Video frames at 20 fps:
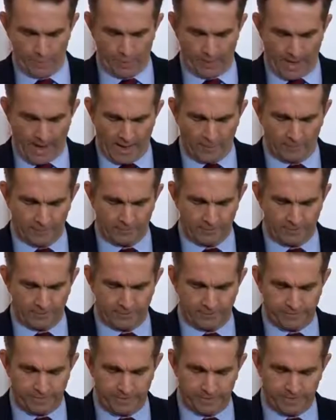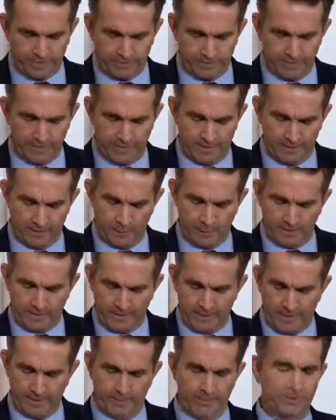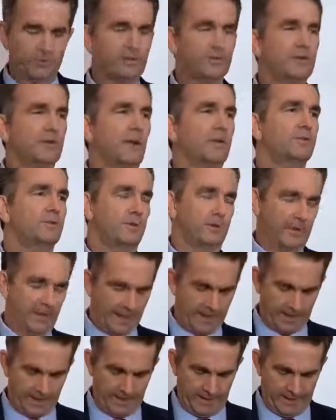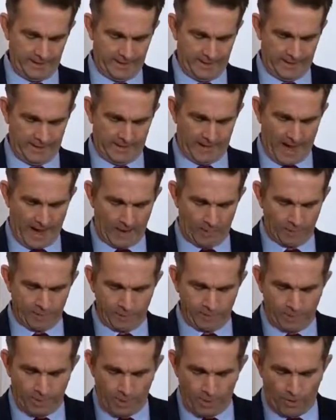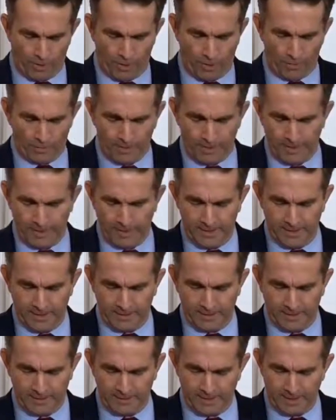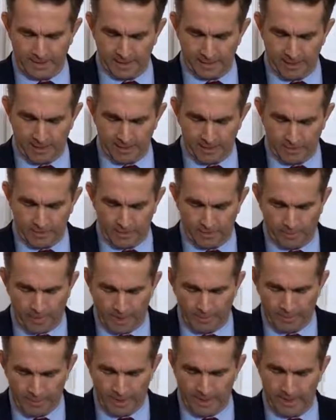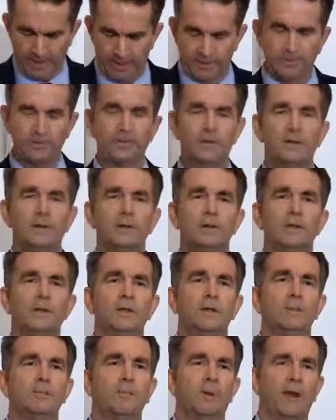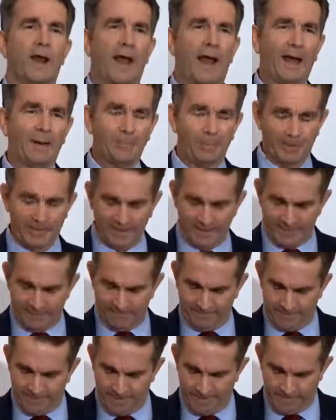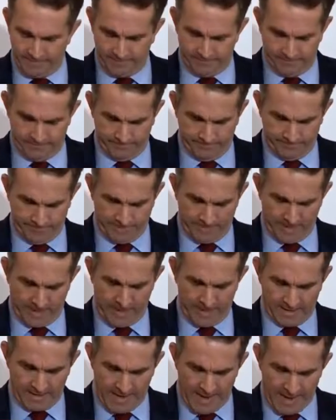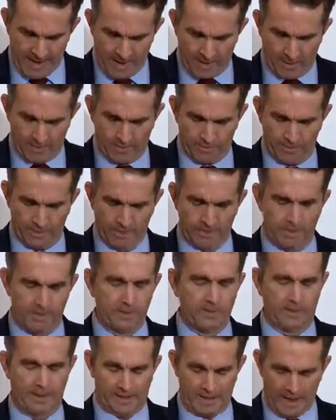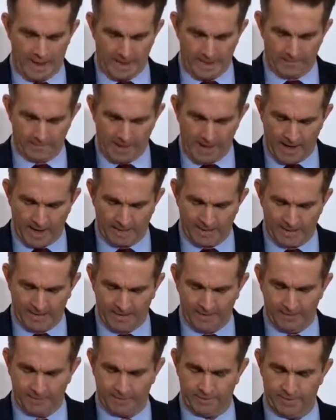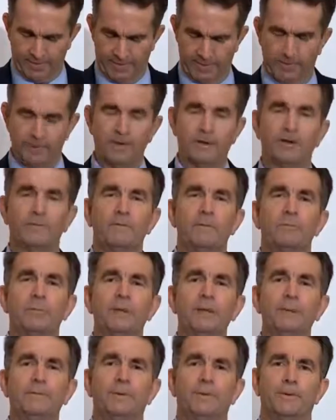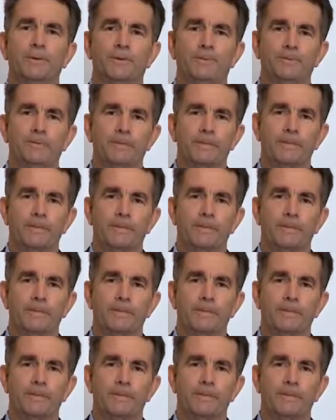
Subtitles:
When I was confronted with the images yesterday, I was appalled that they appeared on my page, but I believe then and now that I am not either of the people